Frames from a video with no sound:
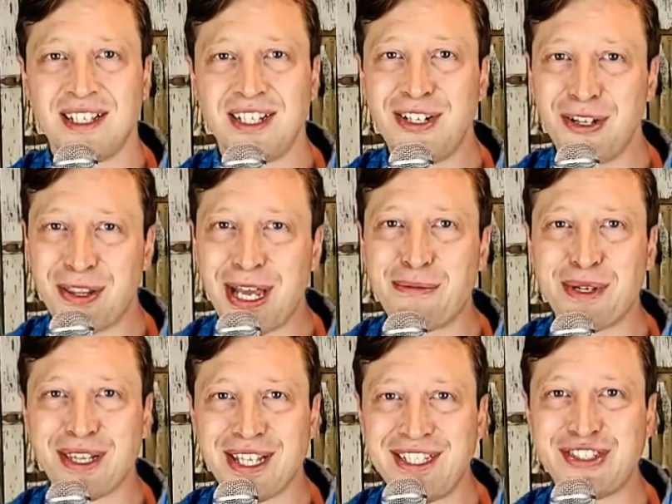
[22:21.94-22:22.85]
You know, that
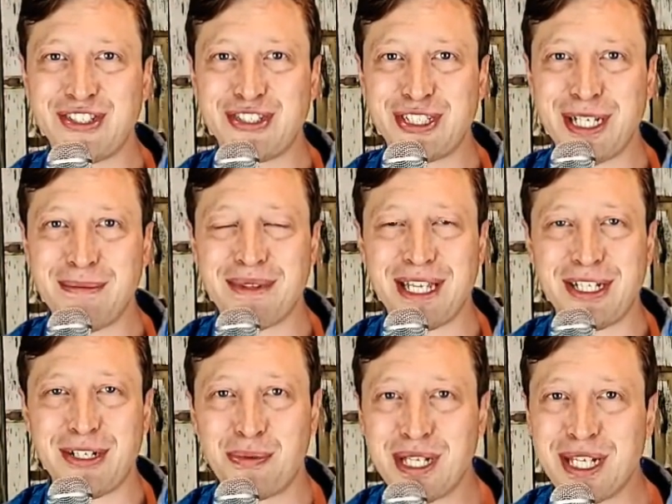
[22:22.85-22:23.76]
relationship
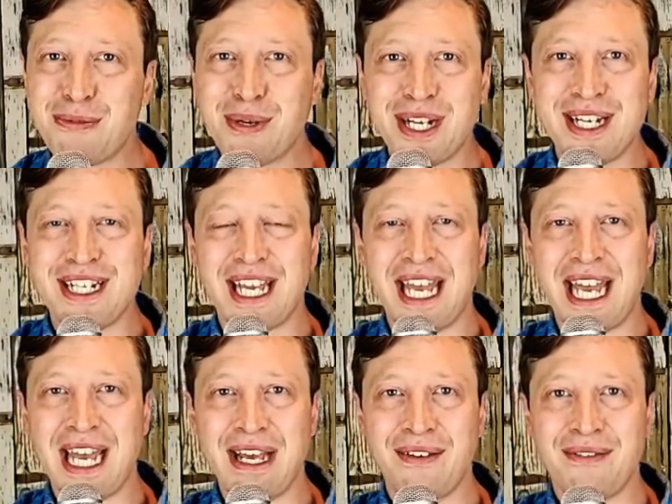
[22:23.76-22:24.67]
that you really wanted to
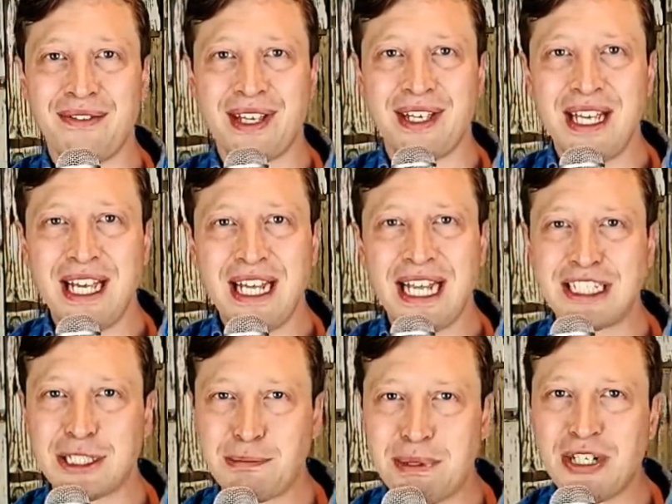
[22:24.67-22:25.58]
have.
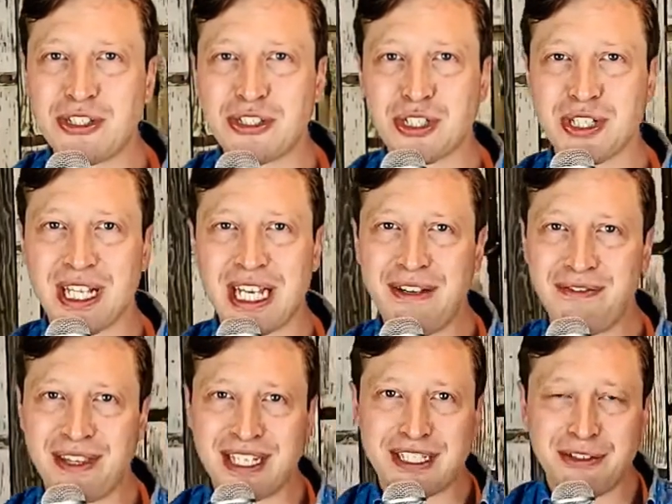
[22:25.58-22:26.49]
That spiritual
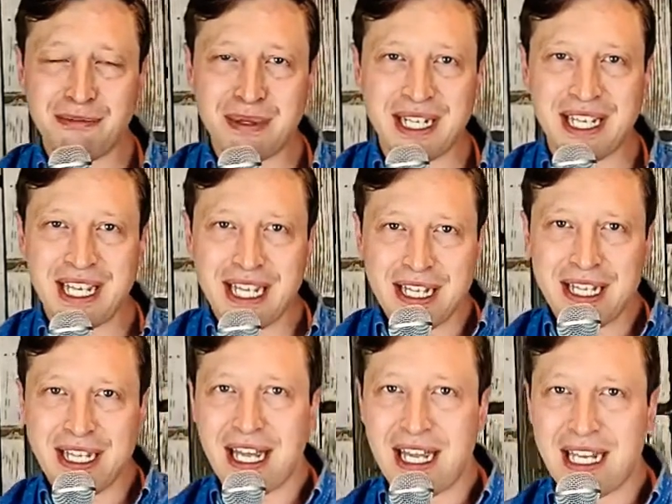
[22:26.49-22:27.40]
life that you've been
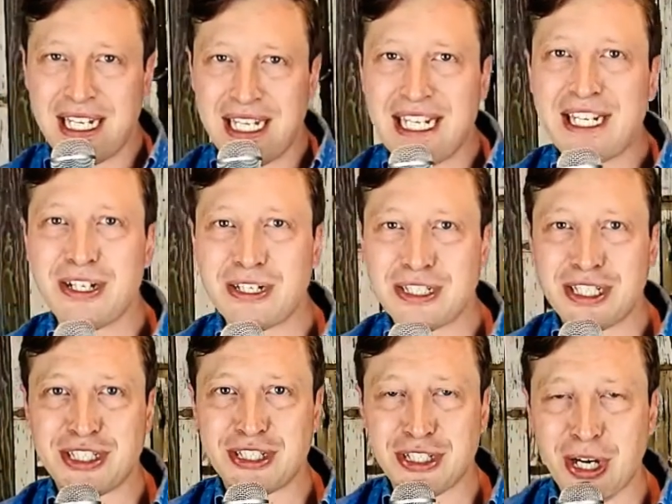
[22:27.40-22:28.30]
eager
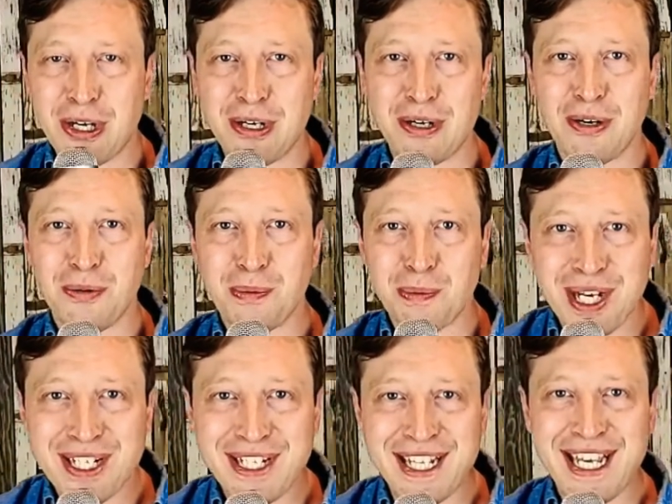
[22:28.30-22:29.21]
to start
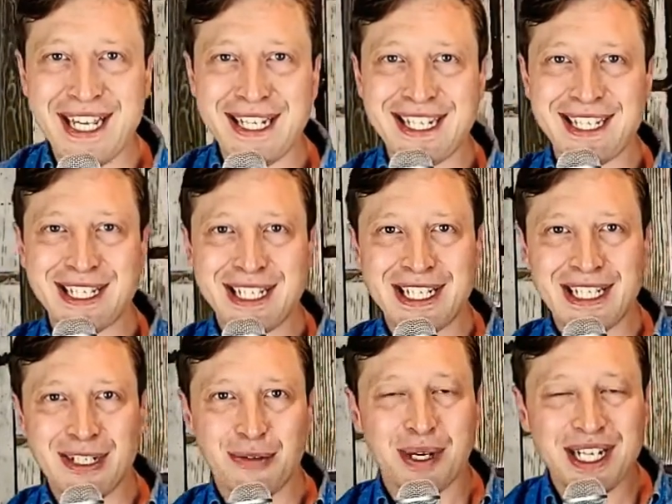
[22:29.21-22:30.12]
one day,
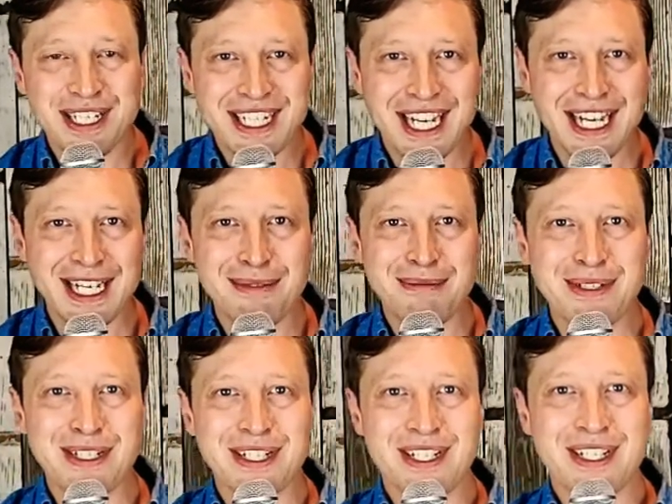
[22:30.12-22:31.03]
one
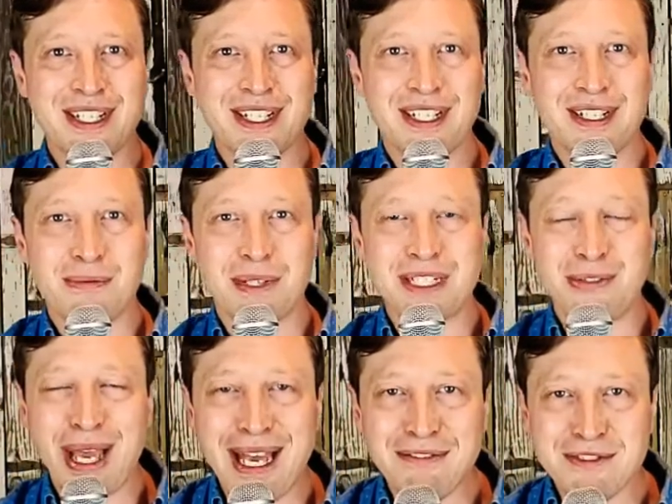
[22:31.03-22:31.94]
time, when
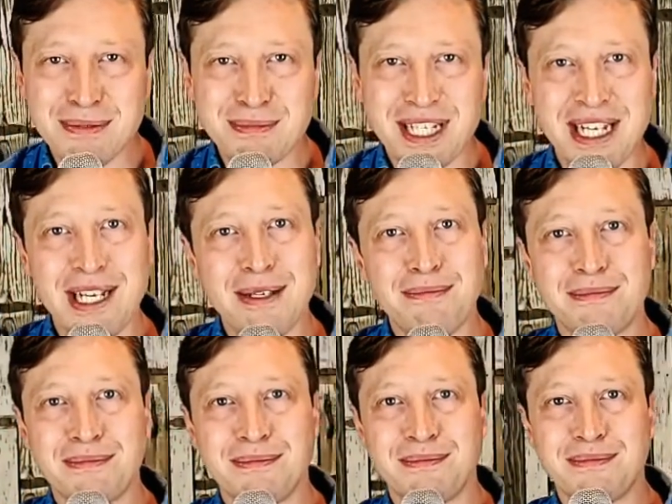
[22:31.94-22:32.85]
you have some
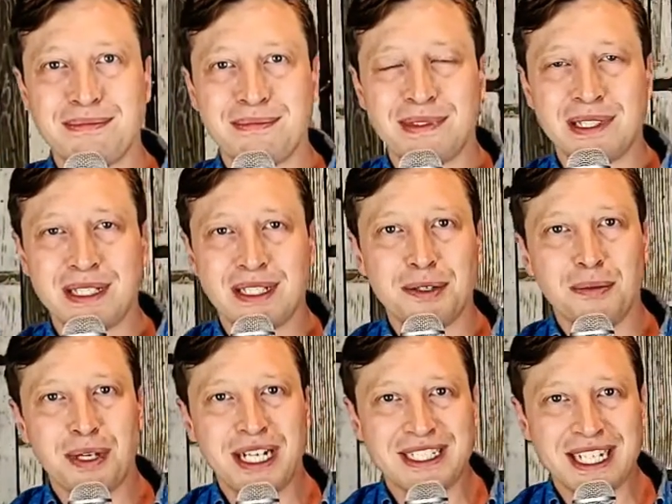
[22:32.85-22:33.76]
time.
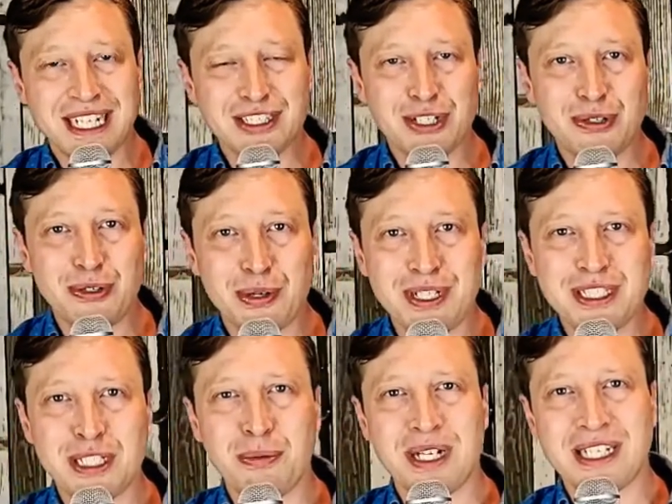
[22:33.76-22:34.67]
When it's not so
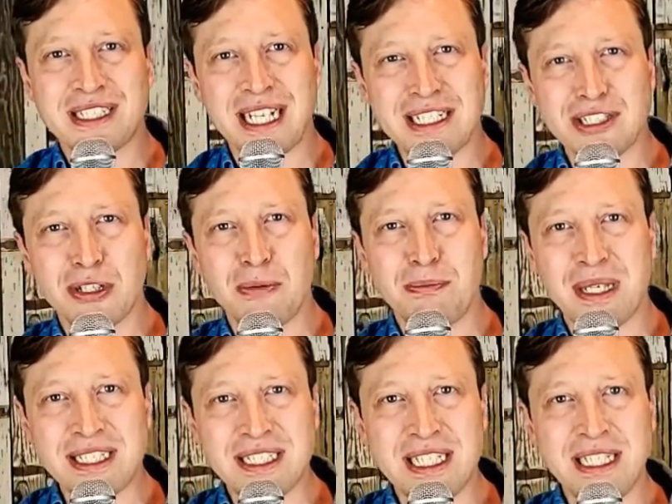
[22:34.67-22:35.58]
noisy, when it's not so
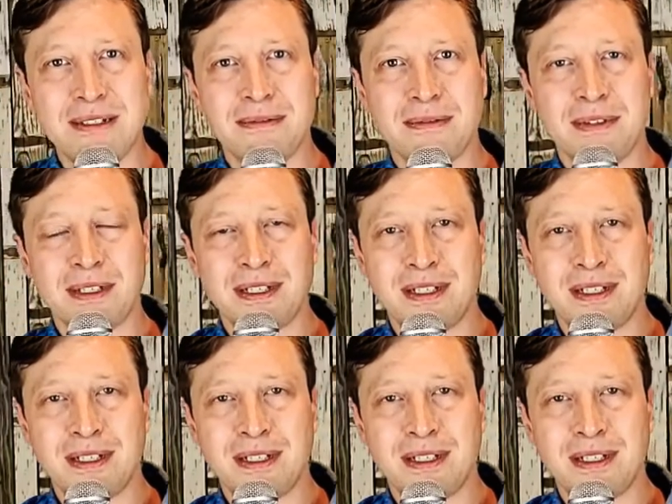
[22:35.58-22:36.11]
busy.